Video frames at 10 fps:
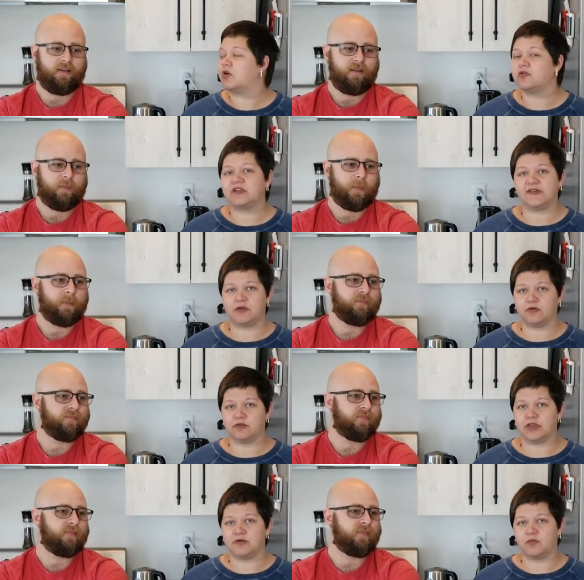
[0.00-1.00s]
Speaker 1: Cody's the
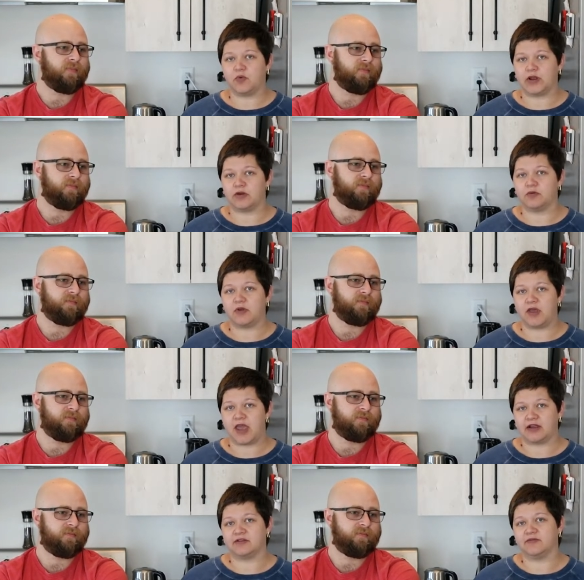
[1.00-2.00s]
only one
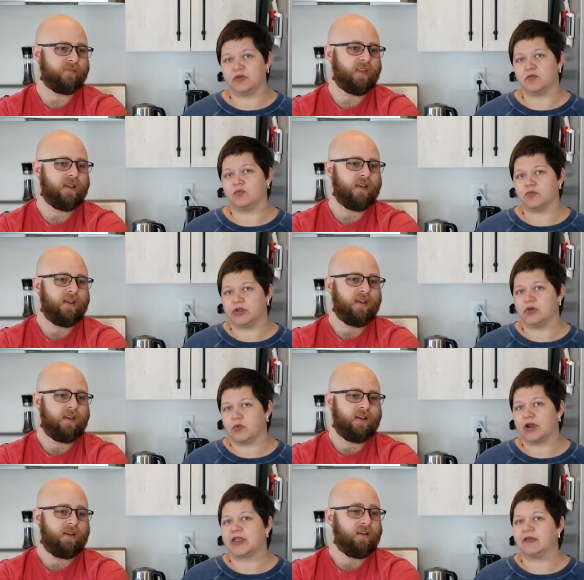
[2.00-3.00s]
actively really
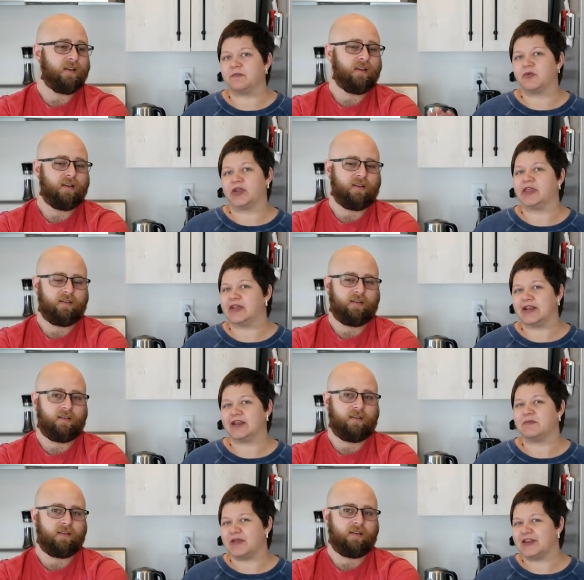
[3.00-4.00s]
working, bringing in
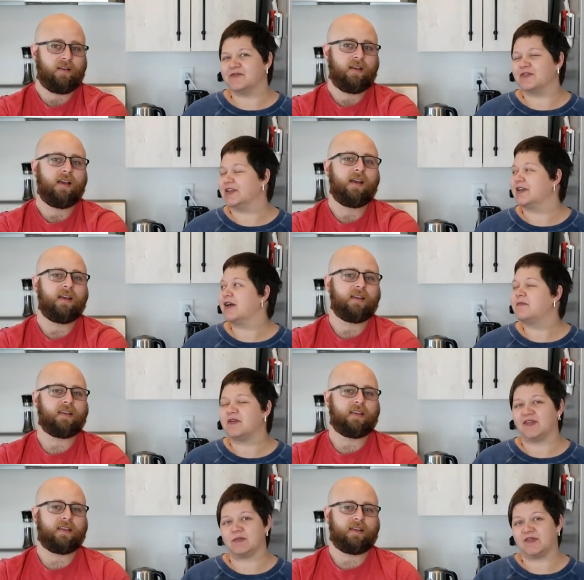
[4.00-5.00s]
any meaningful income
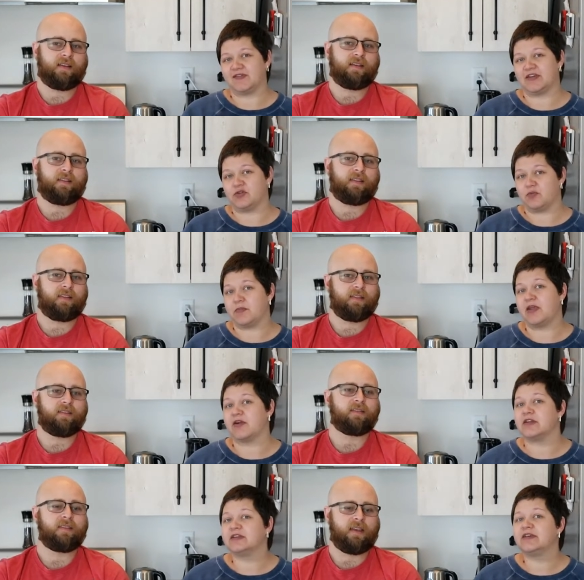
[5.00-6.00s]
as I'm a stay at home
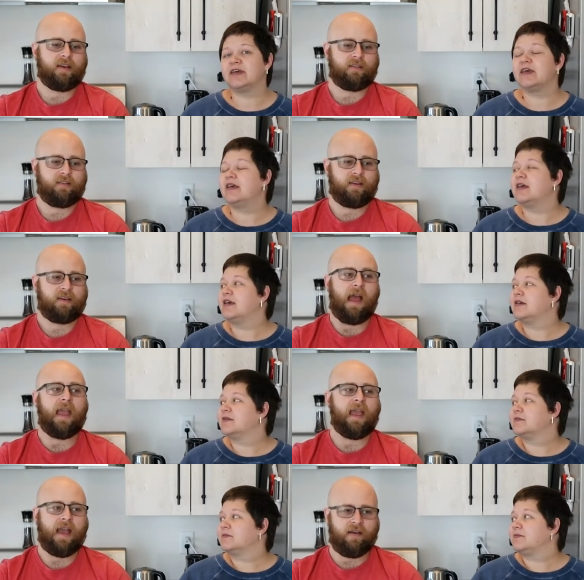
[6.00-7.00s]
parent.
Speaker 2: Yeah. And I
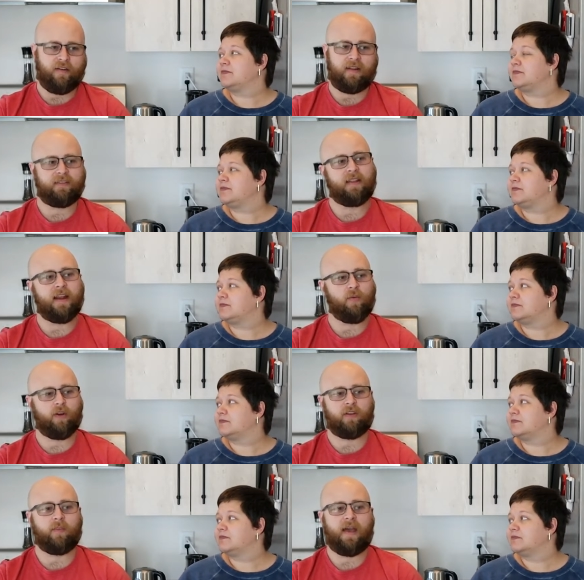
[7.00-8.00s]
have had steady
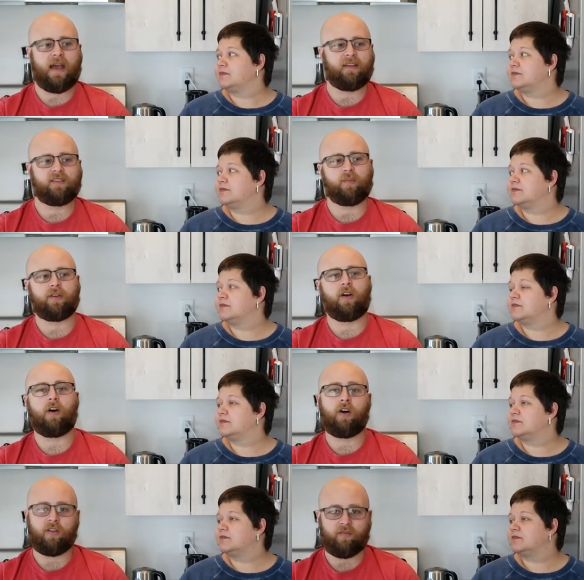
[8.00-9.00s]
work in the past, but
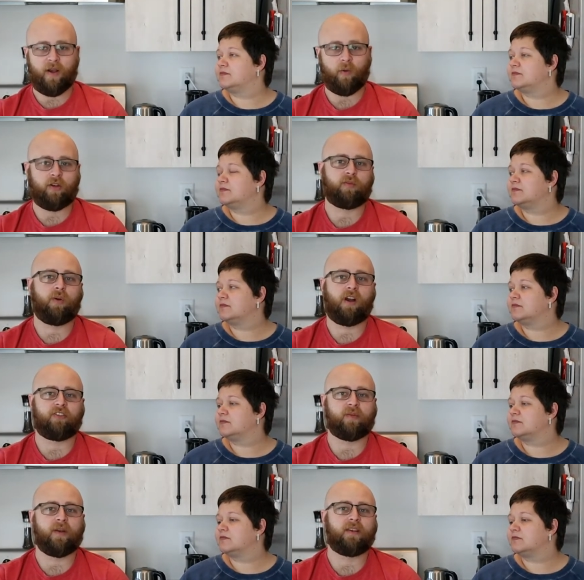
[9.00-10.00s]
all of my work is
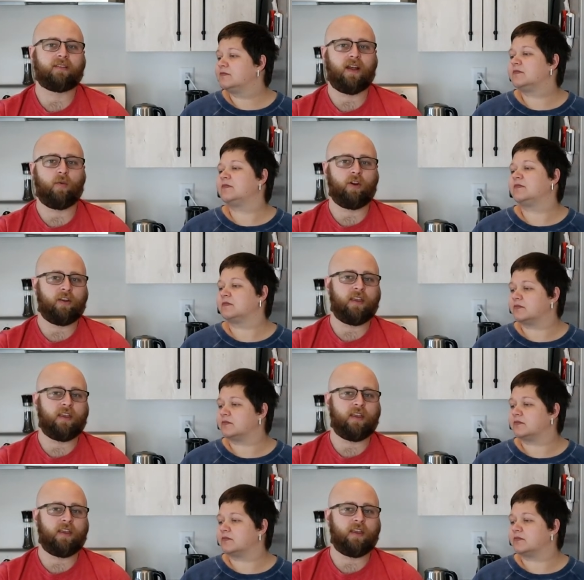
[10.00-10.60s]
project based. I work